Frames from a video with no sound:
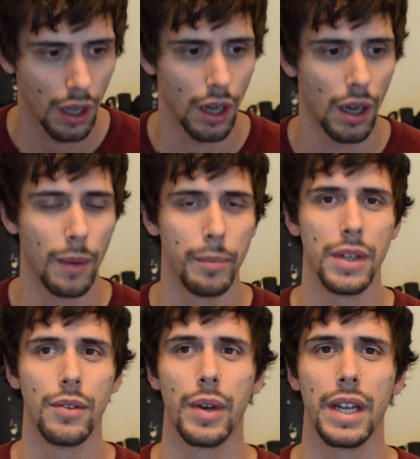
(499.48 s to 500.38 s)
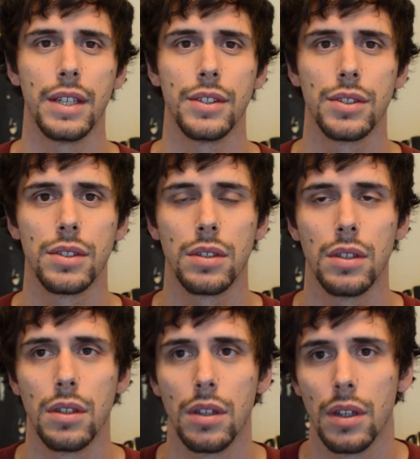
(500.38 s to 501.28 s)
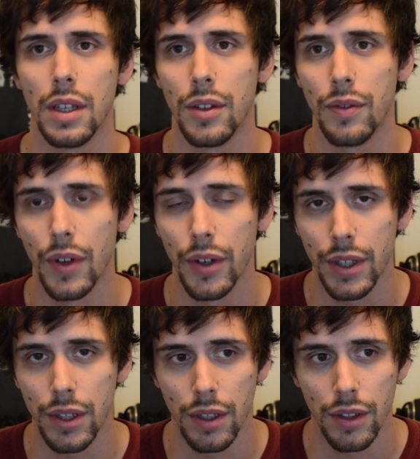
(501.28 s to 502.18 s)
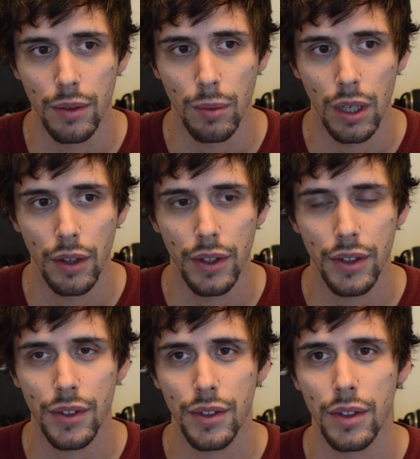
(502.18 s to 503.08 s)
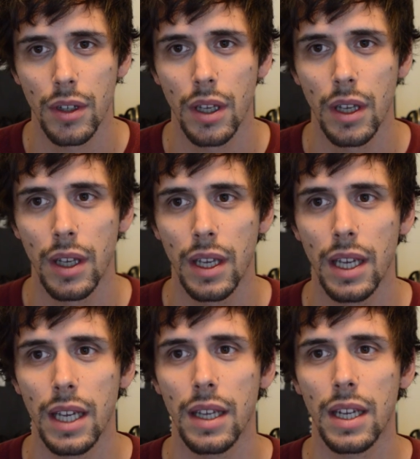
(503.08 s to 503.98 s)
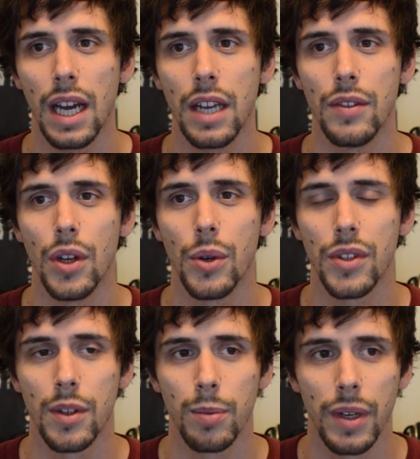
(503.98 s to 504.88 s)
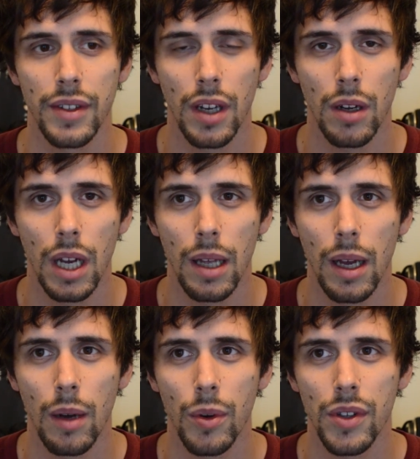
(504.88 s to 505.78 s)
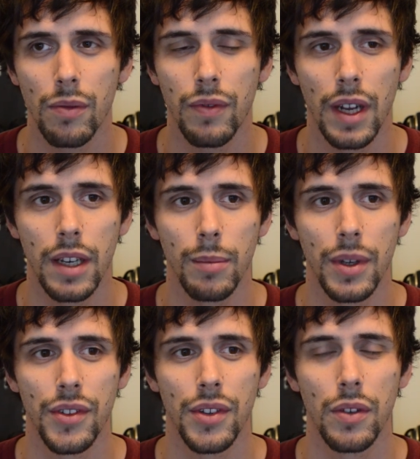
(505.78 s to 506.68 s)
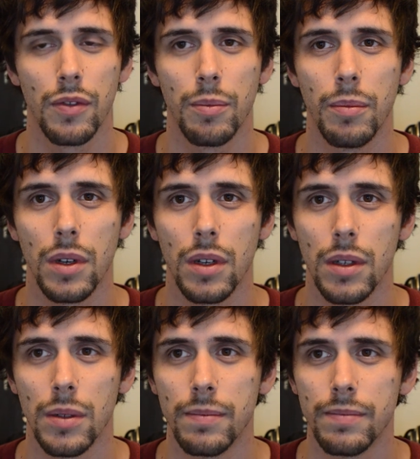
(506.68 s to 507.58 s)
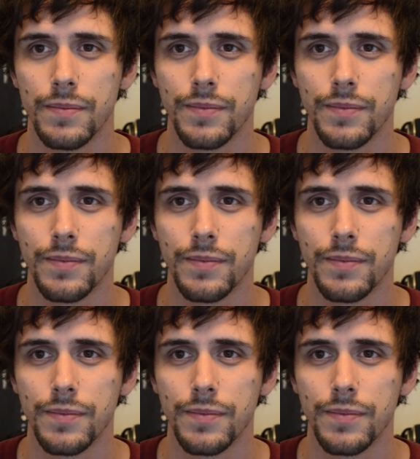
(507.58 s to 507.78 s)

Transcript: Uh, Mid range is very good as well. There's, it kind of knows its place. I don't, I, I wasn't finding myself um,